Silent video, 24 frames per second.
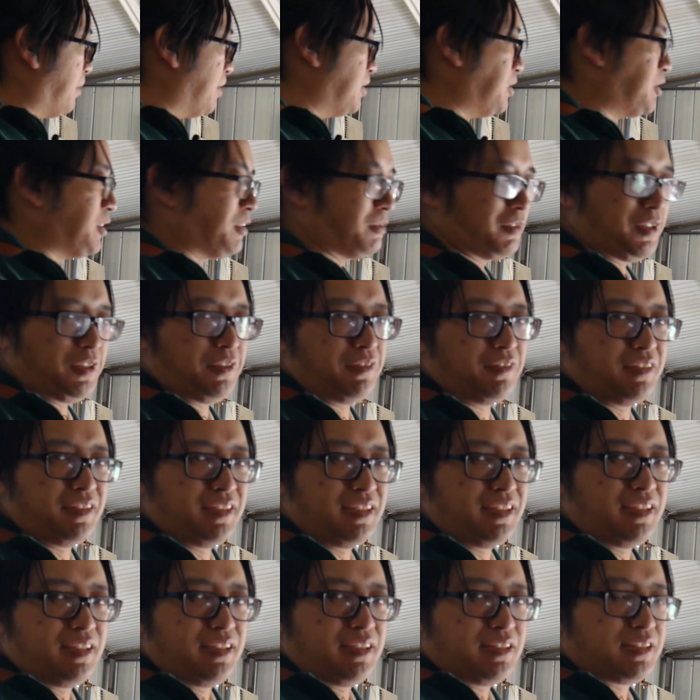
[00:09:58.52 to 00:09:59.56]
my zero.
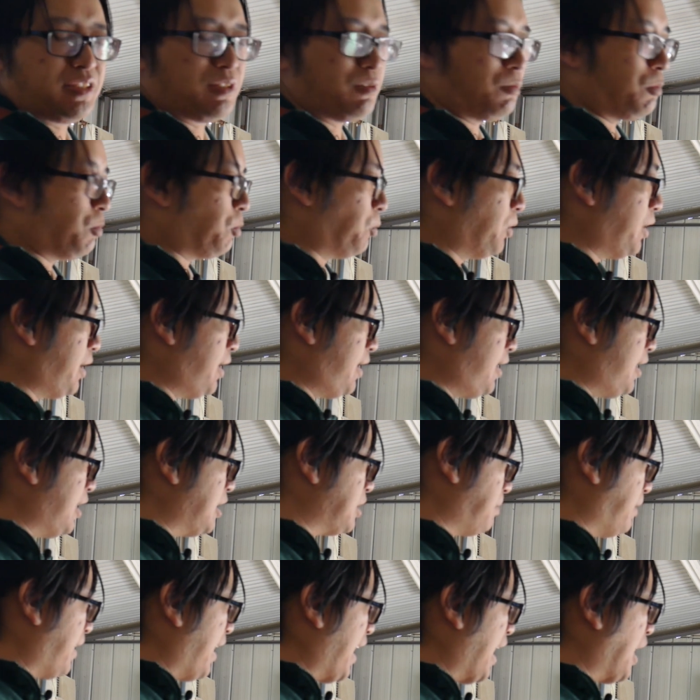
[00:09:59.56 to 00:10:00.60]
So where is
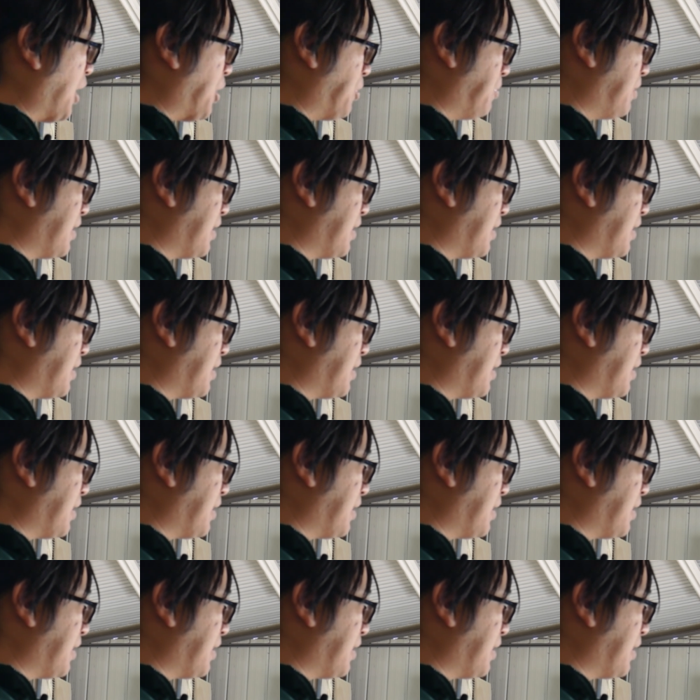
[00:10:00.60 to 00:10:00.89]
my arrow